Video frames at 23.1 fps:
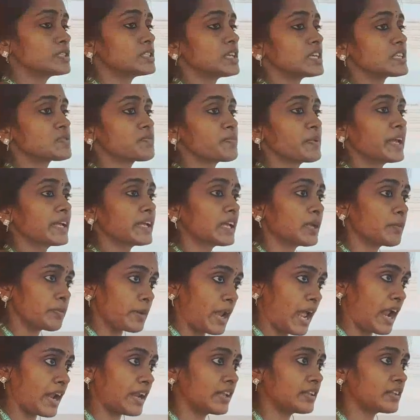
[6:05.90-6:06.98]
just planning
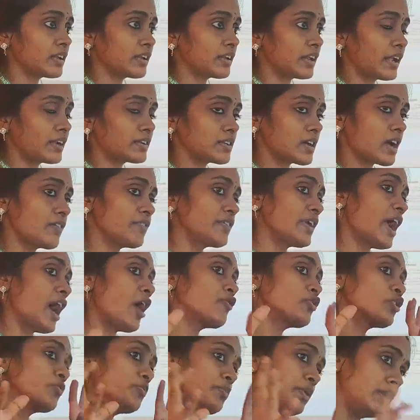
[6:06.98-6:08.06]
the data, we
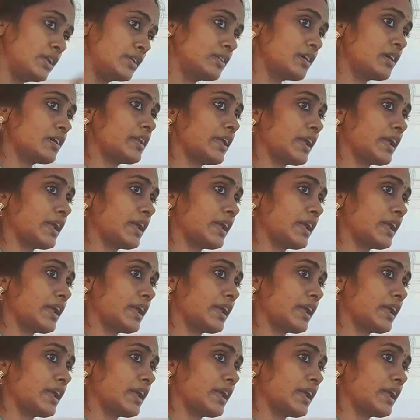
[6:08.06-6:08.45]
have to build the